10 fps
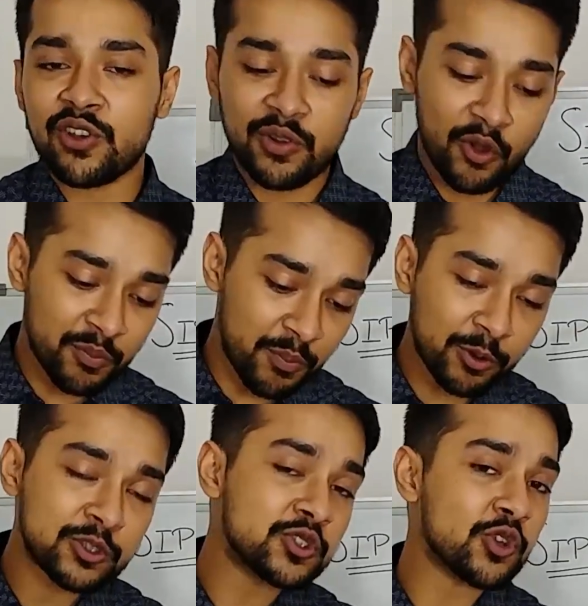on
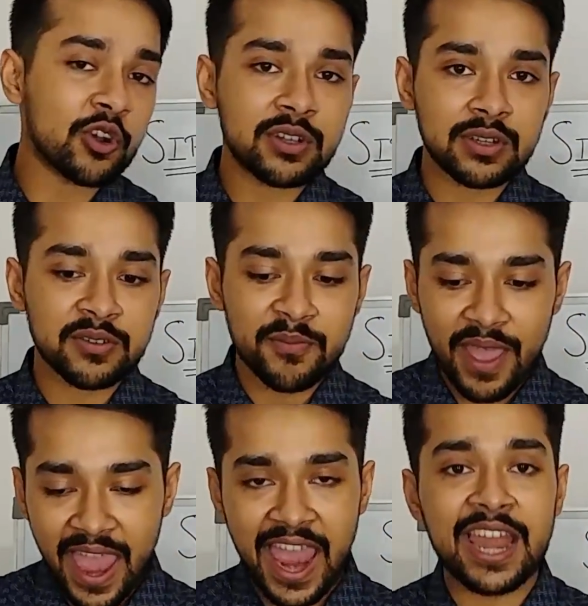both short
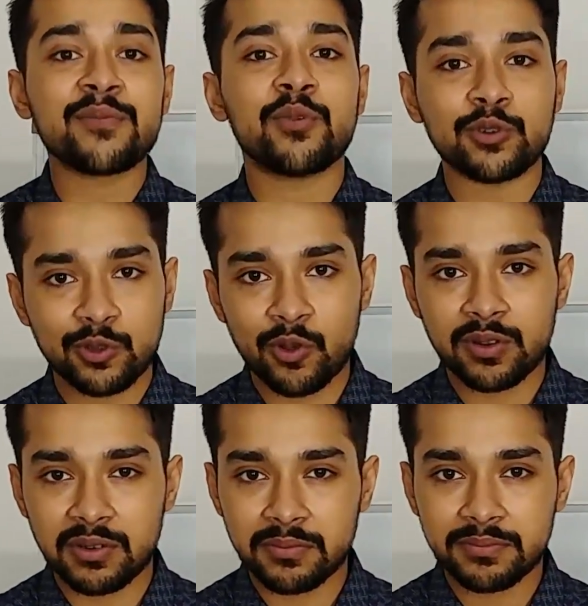term and both
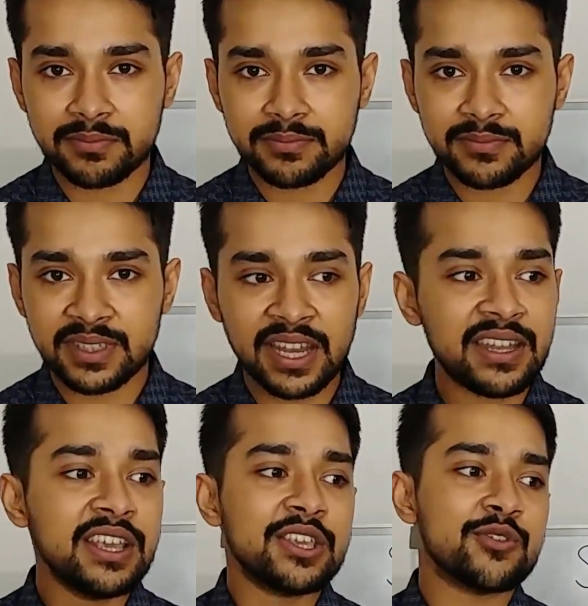long term, right?